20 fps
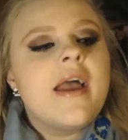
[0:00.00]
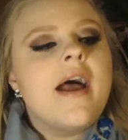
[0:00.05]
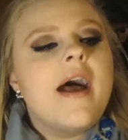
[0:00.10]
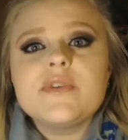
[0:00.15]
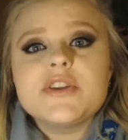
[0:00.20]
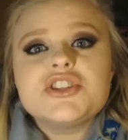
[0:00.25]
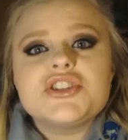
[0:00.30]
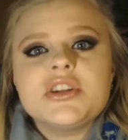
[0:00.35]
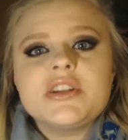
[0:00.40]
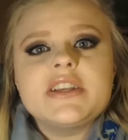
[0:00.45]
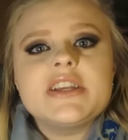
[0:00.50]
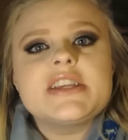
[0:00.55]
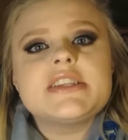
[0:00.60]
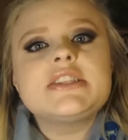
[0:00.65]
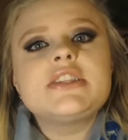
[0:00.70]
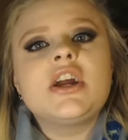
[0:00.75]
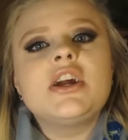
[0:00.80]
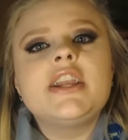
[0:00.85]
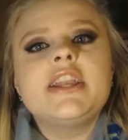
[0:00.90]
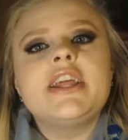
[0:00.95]
I originally
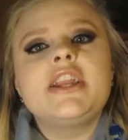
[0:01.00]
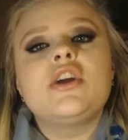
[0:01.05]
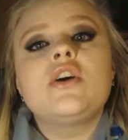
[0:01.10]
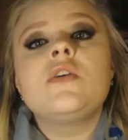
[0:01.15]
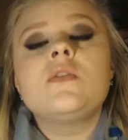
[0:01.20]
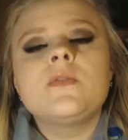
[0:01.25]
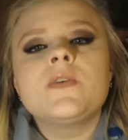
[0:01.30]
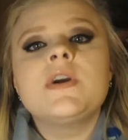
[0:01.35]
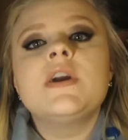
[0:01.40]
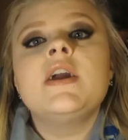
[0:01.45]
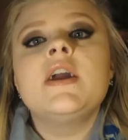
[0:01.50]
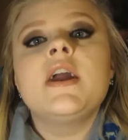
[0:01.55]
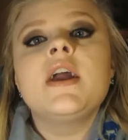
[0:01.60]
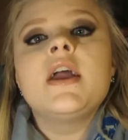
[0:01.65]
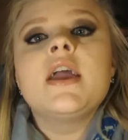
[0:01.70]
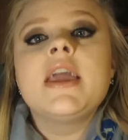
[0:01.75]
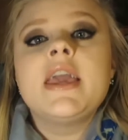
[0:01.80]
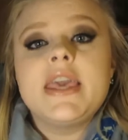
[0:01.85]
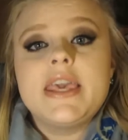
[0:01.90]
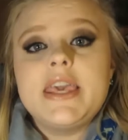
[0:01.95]
started over
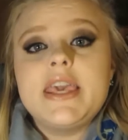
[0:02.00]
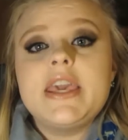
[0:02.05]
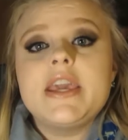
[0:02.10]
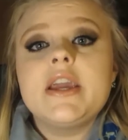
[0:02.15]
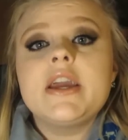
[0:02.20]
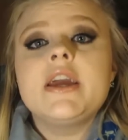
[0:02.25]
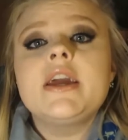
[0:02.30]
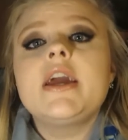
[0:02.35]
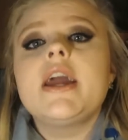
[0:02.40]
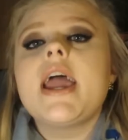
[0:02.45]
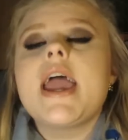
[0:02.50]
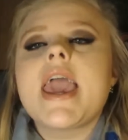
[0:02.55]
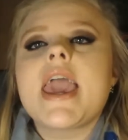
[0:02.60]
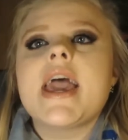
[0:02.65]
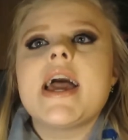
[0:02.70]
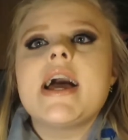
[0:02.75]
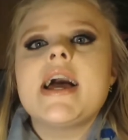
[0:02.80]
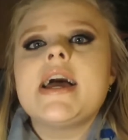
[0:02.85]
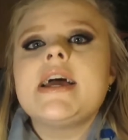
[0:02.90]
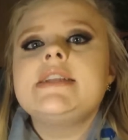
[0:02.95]
here,
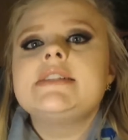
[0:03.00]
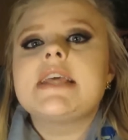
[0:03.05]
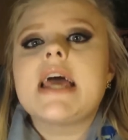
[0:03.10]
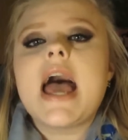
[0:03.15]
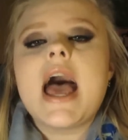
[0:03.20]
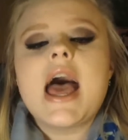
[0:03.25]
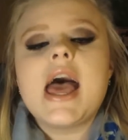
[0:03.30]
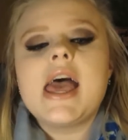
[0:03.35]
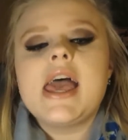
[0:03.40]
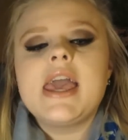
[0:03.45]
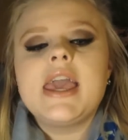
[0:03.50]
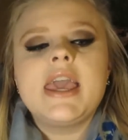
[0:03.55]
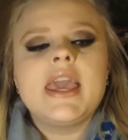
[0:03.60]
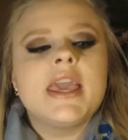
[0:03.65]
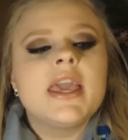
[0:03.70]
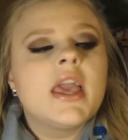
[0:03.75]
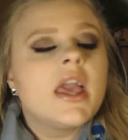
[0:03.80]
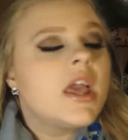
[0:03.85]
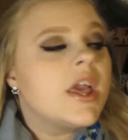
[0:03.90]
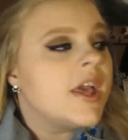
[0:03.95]
and
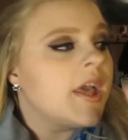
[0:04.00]
I